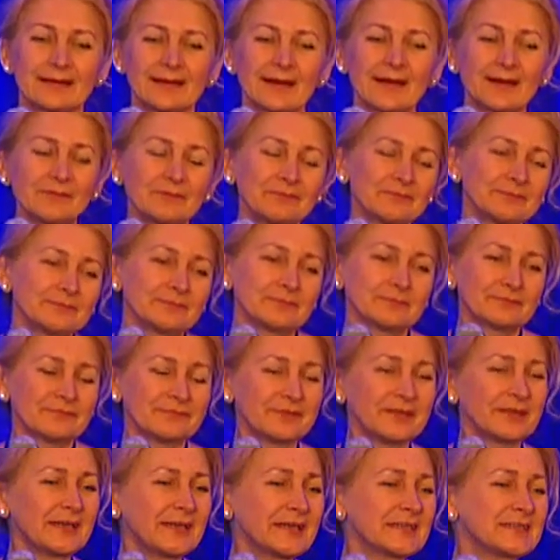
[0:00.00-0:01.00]
I'm
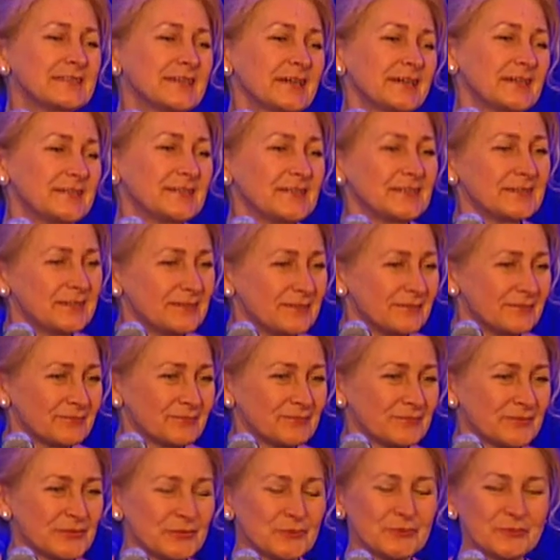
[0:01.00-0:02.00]
very excited
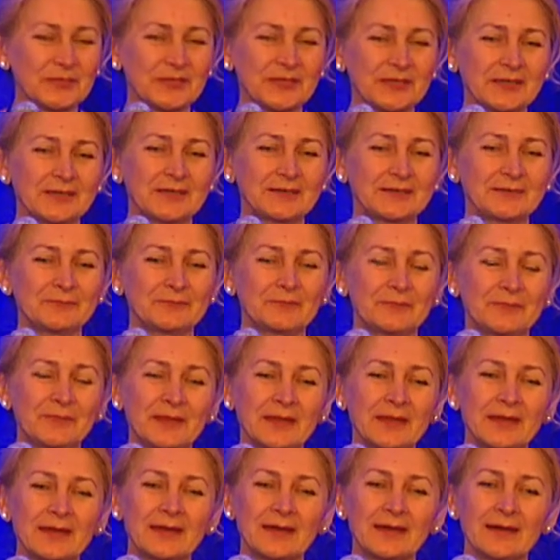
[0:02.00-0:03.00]
to be here.
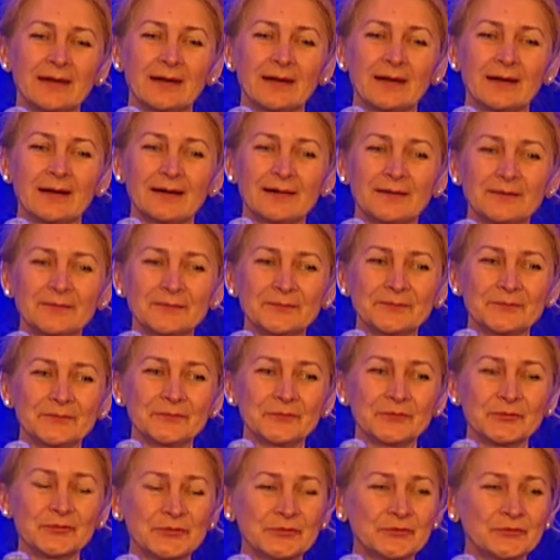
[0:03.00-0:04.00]

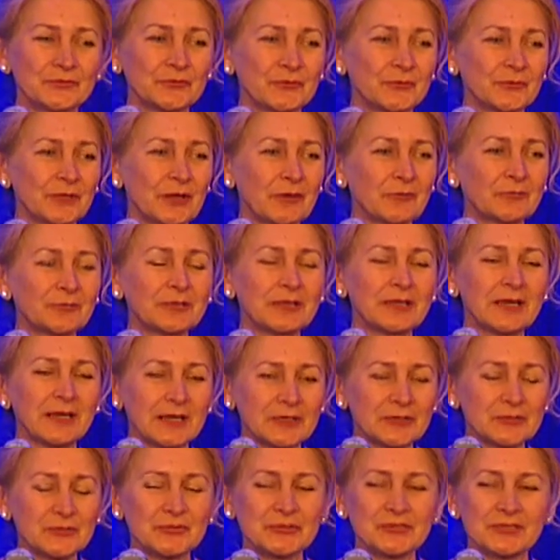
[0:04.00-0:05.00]
First of all, I would
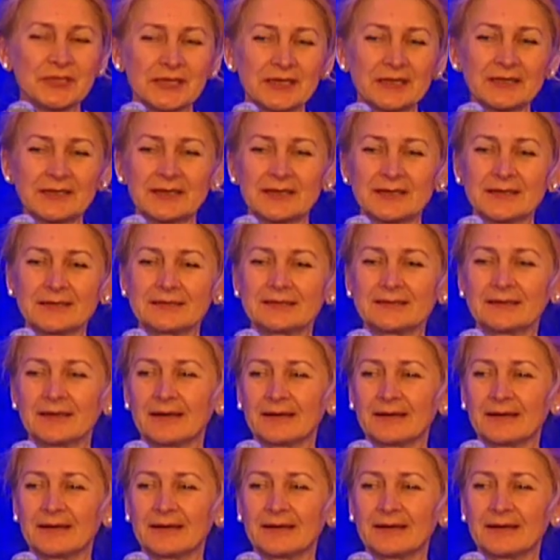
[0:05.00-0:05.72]
like to say that